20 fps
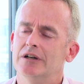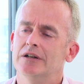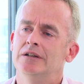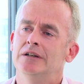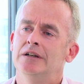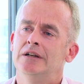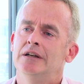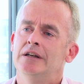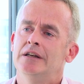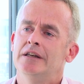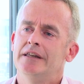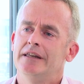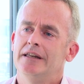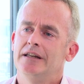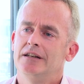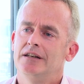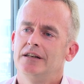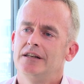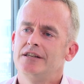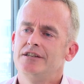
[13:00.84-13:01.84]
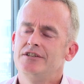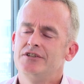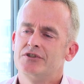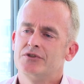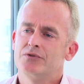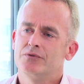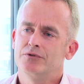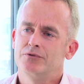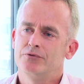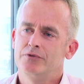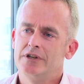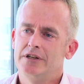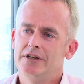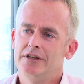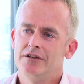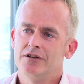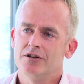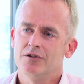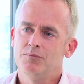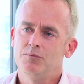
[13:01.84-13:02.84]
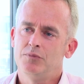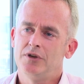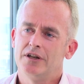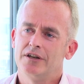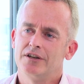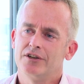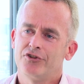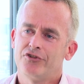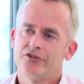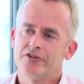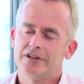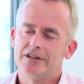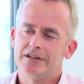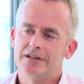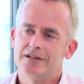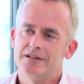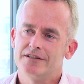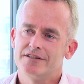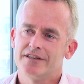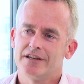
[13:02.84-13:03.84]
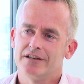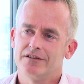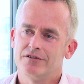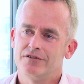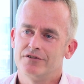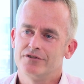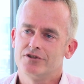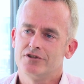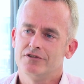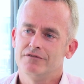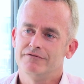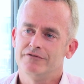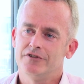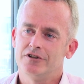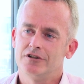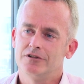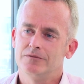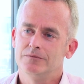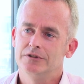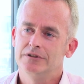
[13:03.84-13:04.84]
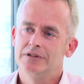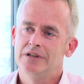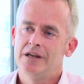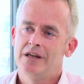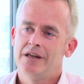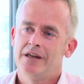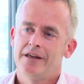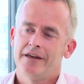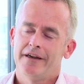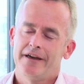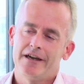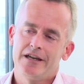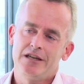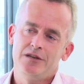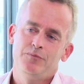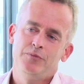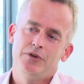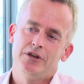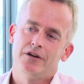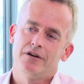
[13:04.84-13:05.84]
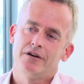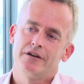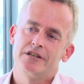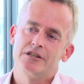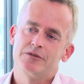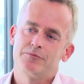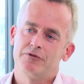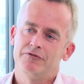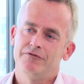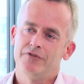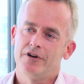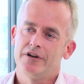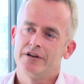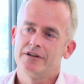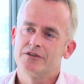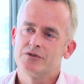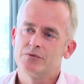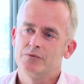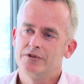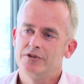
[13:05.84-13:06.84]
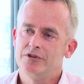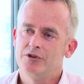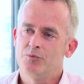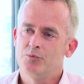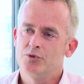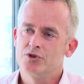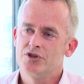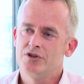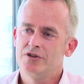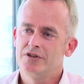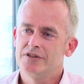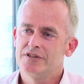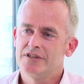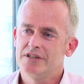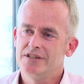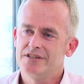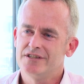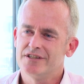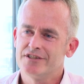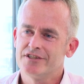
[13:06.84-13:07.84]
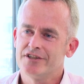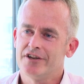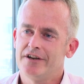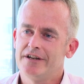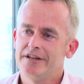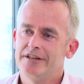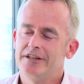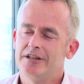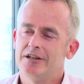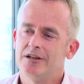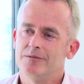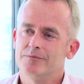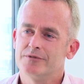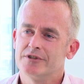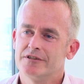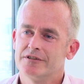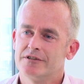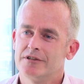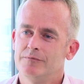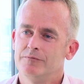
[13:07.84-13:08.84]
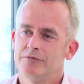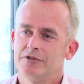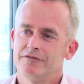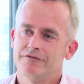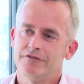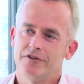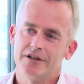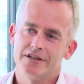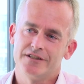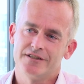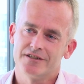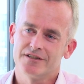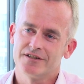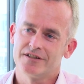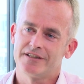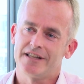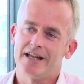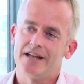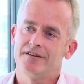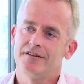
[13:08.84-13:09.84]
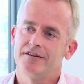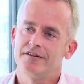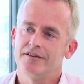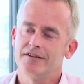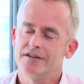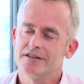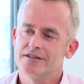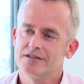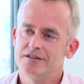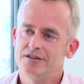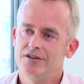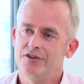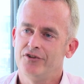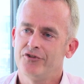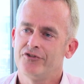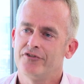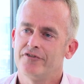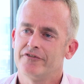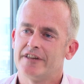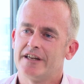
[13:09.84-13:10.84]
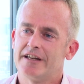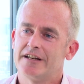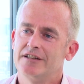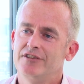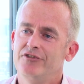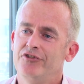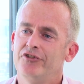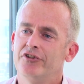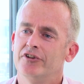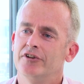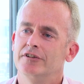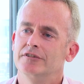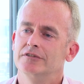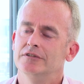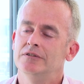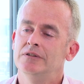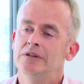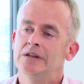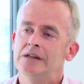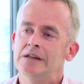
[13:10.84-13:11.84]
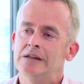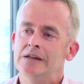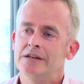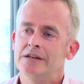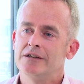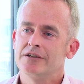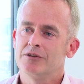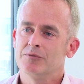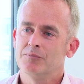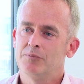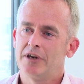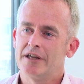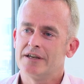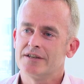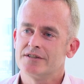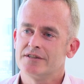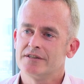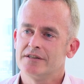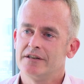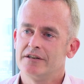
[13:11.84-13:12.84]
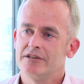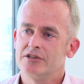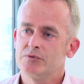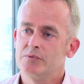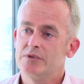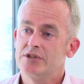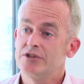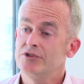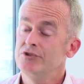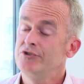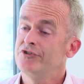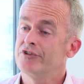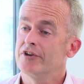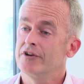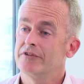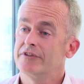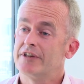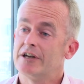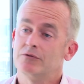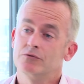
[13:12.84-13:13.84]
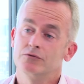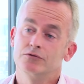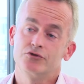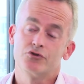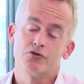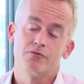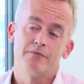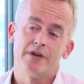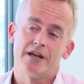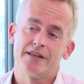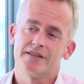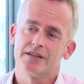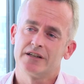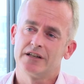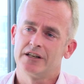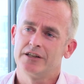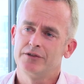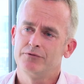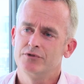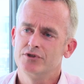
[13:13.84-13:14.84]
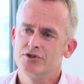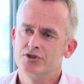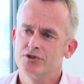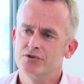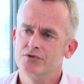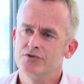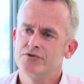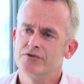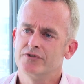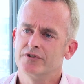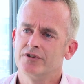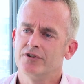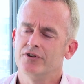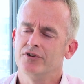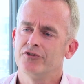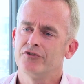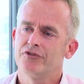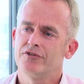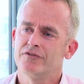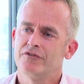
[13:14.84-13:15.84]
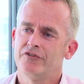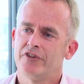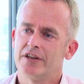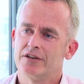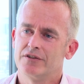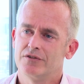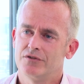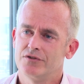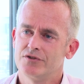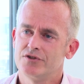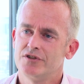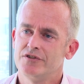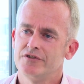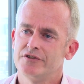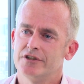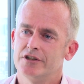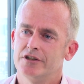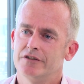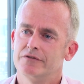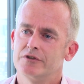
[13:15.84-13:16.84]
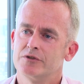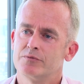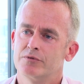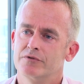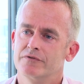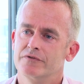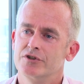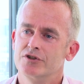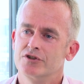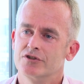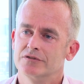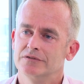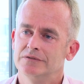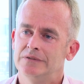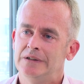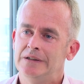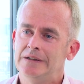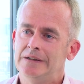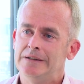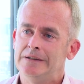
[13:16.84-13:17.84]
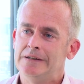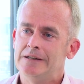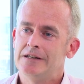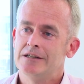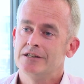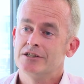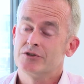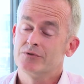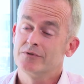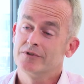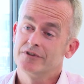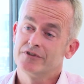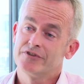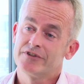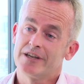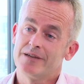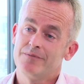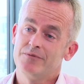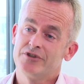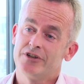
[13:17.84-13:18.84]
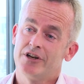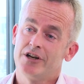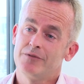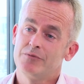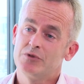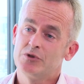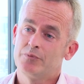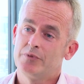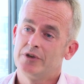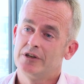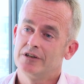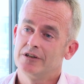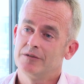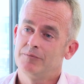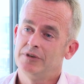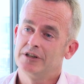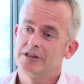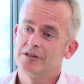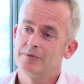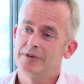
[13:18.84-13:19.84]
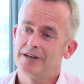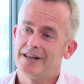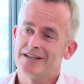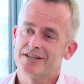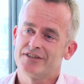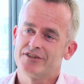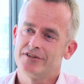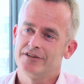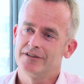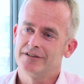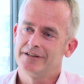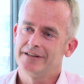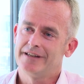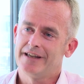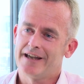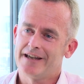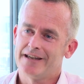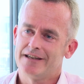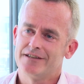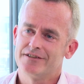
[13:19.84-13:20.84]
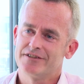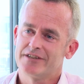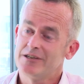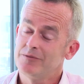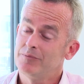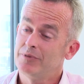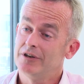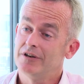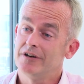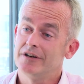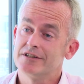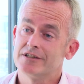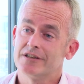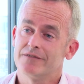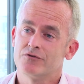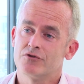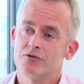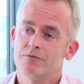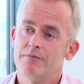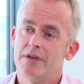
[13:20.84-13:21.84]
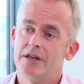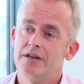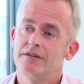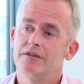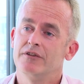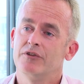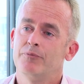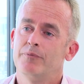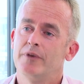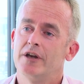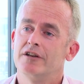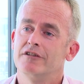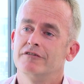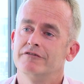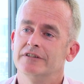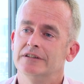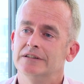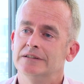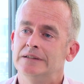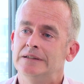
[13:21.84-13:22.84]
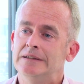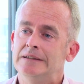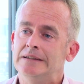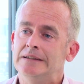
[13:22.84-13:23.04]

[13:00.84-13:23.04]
a really complex technology environment. APIs provide us with the opportunity to tidy up, to simplify, to standardise lots of that internal complexity, and as we do so, that will dramatically reduce the cost of technology service provision. So at the same time as being applicable externally, APIs have tremendous benefit